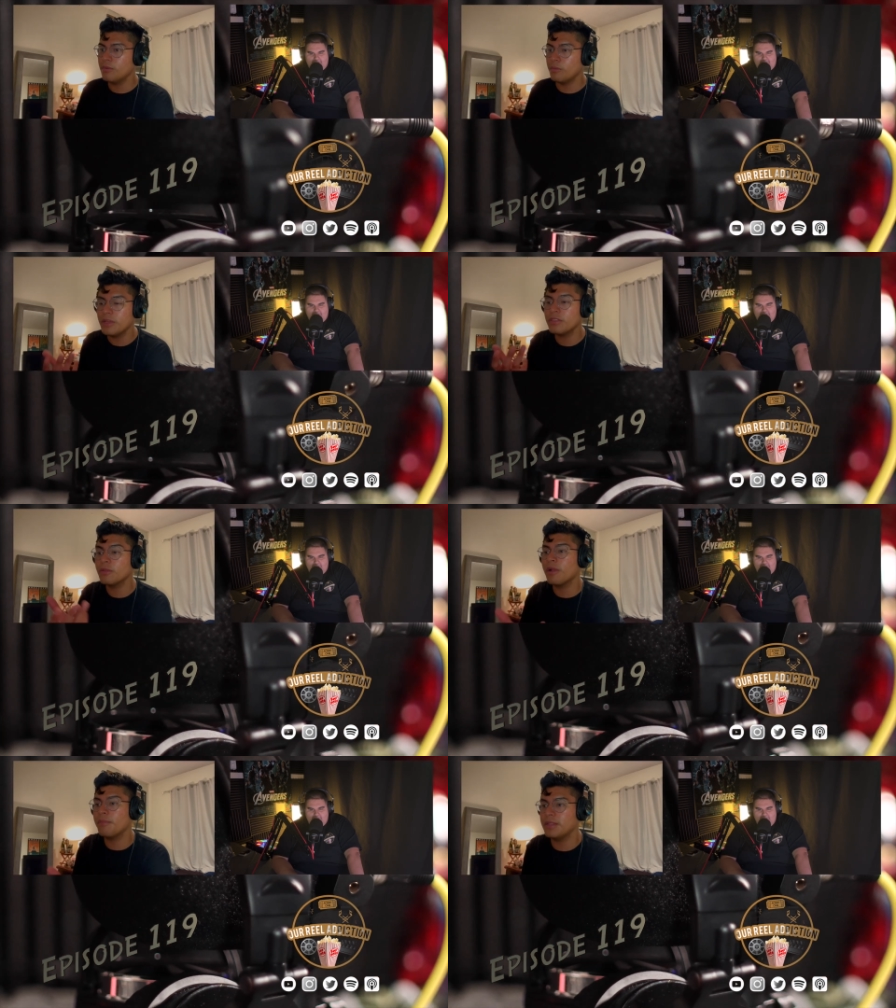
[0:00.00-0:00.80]
with the
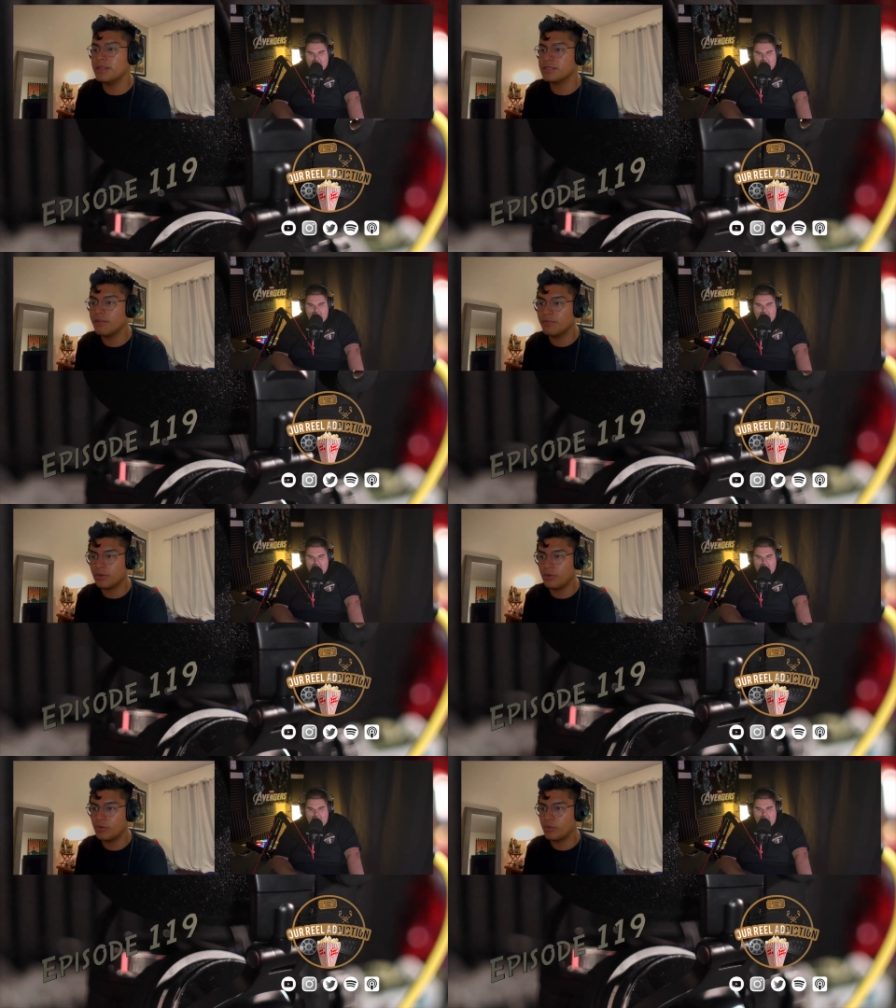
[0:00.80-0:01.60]
remnants of the
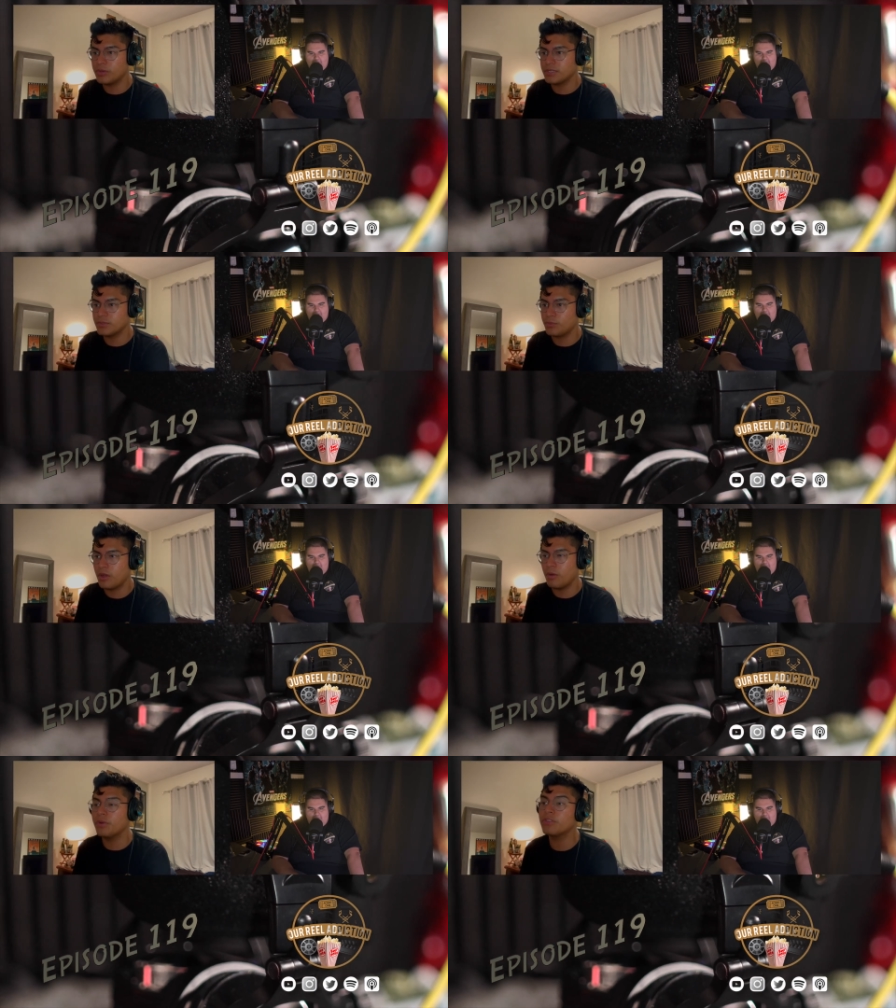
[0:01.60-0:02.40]
Clone Wars as
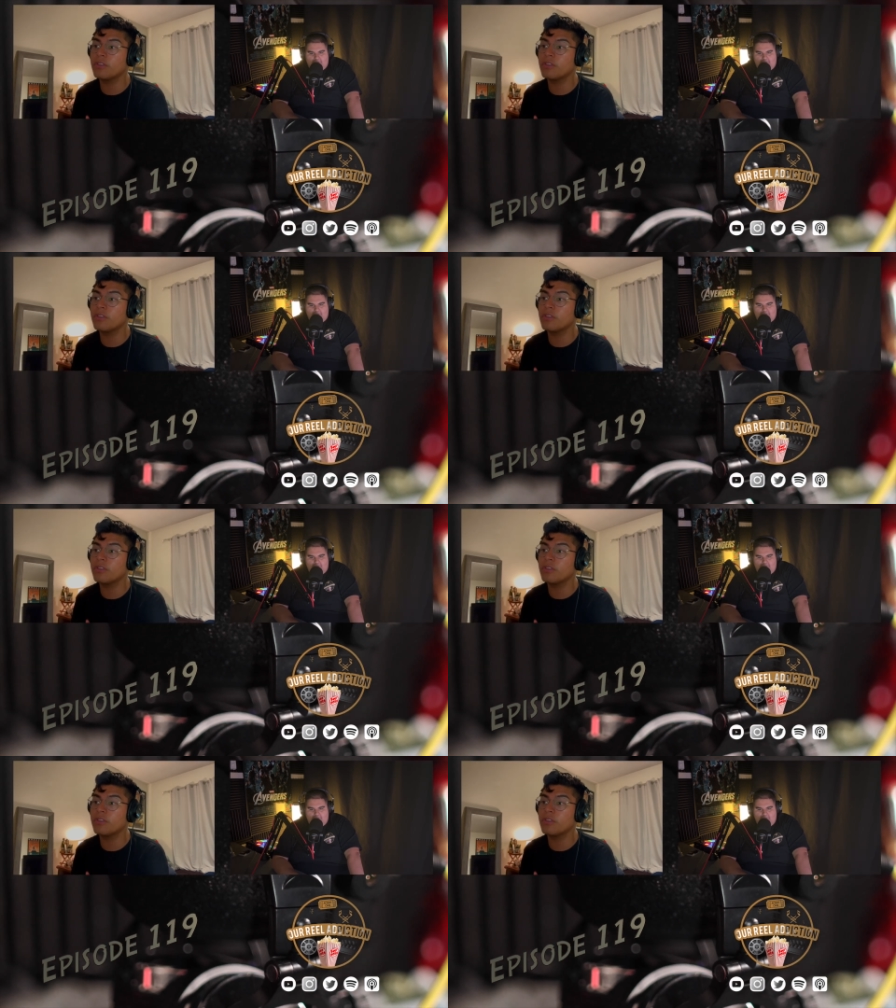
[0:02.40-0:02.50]
well, with the